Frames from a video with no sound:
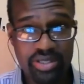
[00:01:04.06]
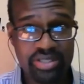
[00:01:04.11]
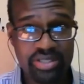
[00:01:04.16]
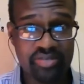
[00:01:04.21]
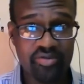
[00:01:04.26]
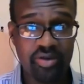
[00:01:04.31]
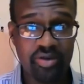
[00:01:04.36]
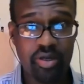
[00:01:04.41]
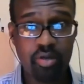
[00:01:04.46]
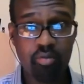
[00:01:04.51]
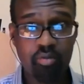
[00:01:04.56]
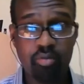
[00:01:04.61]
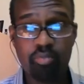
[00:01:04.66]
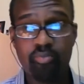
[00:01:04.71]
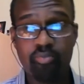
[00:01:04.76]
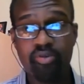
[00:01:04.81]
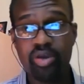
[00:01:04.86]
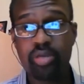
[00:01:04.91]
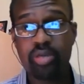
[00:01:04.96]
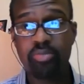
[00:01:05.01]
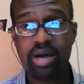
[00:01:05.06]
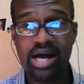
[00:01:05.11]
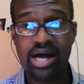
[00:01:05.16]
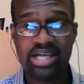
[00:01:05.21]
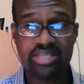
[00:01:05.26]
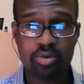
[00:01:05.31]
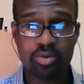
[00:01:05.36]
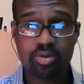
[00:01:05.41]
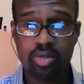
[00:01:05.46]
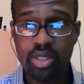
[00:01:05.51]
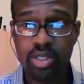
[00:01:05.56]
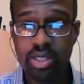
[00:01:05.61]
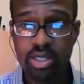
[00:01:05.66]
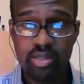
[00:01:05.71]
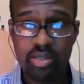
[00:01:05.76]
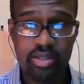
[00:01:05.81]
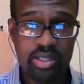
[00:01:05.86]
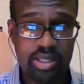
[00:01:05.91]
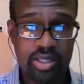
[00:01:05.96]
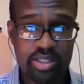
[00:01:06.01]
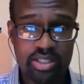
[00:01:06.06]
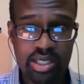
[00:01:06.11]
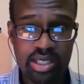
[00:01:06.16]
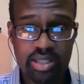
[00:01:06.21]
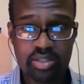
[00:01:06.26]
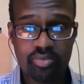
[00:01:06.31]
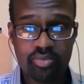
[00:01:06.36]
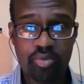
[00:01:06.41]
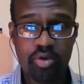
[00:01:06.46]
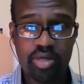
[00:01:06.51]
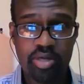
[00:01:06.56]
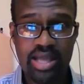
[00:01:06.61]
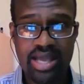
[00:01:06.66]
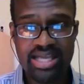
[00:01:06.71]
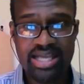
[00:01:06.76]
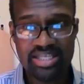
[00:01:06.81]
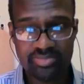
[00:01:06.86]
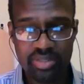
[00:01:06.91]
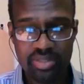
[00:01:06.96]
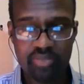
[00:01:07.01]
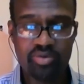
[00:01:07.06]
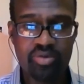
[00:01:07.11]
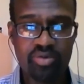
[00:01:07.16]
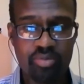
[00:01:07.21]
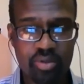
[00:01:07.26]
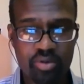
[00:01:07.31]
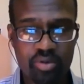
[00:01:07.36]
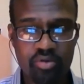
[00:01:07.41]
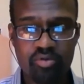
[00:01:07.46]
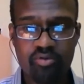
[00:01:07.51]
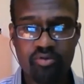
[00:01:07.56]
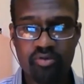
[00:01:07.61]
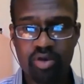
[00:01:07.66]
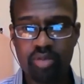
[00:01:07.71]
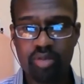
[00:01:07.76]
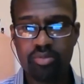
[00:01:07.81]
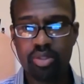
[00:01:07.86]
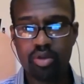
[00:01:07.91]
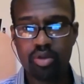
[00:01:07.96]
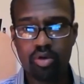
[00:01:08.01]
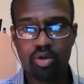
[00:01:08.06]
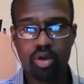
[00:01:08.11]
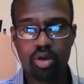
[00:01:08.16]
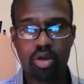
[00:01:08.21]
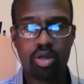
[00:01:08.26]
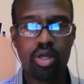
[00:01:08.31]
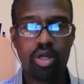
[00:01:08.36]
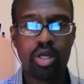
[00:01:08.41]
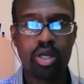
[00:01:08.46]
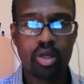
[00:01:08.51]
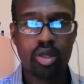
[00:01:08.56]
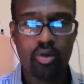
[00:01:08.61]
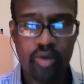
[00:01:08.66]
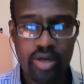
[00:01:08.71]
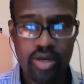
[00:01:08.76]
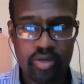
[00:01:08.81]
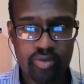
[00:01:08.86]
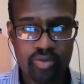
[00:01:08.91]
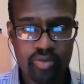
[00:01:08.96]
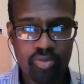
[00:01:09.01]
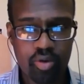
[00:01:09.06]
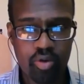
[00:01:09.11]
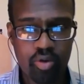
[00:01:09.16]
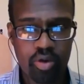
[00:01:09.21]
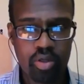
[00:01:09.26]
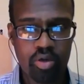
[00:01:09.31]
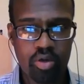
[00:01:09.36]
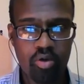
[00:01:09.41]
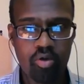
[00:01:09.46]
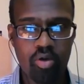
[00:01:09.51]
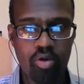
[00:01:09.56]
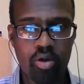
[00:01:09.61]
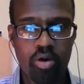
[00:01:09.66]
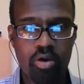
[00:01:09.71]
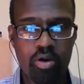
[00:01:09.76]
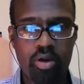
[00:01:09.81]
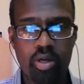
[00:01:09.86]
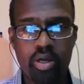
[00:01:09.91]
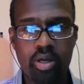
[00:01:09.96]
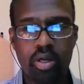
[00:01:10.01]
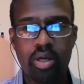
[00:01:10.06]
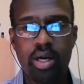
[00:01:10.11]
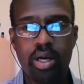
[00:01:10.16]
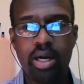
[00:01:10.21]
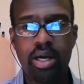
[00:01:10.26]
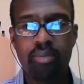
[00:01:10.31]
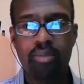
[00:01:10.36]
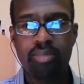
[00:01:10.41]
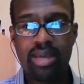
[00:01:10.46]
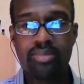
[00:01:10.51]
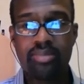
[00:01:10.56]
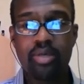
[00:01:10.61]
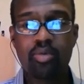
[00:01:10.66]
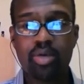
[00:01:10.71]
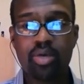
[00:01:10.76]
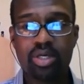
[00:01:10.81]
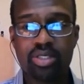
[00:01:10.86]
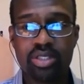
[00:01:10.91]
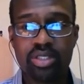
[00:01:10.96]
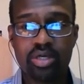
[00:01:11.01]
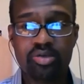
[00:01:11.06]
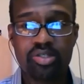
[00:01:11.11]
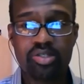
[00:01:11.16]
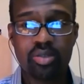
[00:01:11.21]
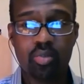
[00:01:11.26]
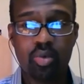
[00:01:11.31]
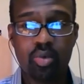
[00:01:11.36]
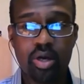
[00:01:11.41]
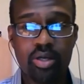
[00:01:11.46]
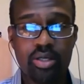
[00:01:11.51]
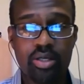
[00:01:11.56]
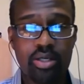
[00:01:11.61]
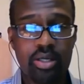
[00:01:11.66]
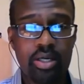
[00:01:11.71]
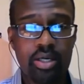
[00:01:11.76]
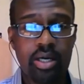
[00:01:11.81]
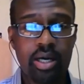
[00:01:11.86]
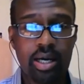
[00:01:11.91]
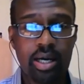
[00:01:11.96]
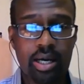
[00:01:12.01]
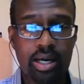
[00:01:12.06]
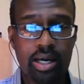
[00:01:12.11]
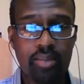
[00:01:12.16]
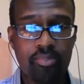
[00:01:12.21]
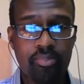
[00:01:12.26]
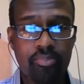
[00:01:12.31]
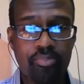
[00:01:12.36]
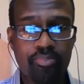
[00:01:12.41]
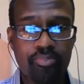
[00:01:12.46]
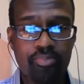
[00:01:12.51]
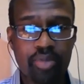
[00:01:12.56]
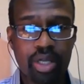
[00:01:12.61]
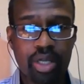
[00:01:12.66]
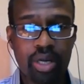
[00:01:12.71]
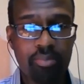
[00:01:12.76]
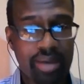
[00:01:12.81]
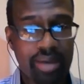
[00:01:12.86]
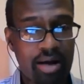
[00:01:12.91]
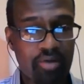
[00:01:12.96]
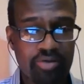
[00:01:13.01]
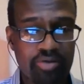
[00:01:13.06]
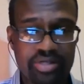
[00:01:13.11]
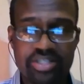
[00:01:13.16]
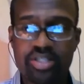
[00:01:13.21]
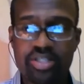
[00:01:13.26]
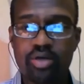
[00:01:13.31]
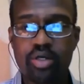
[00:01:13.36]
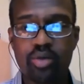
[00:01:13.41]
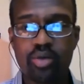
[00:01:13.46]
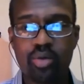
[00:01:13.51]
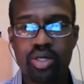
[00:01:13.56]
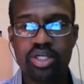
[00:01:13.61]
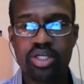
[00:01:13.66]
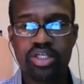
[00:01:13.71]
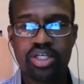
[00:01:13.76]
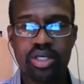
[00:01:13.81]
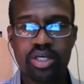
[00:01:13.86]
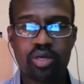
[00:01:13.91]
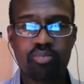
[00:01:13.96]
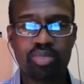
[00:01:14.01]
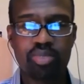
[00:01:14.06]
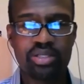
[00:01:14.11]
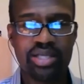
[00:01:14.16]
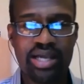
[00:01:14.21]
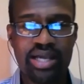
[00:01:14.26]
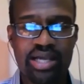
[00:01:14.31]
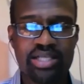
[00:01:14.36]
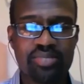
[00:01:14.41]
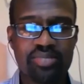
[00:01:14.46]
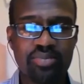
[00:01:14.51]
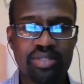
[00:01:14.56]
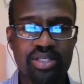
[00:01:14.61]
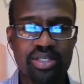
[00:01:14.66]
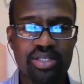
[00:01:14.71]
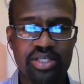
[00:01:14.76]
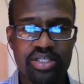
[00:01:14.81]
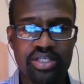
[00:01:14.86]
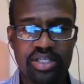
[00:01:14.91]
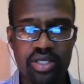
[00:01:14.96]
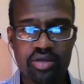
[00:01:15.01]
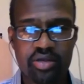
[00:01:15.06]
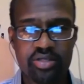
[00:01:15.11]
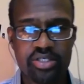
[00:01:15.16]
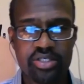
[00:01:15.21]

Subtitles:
it's very possible that a child support has been removed from your credit report, or maybe you want to tell someone about this, so you want to share. But guys, please share.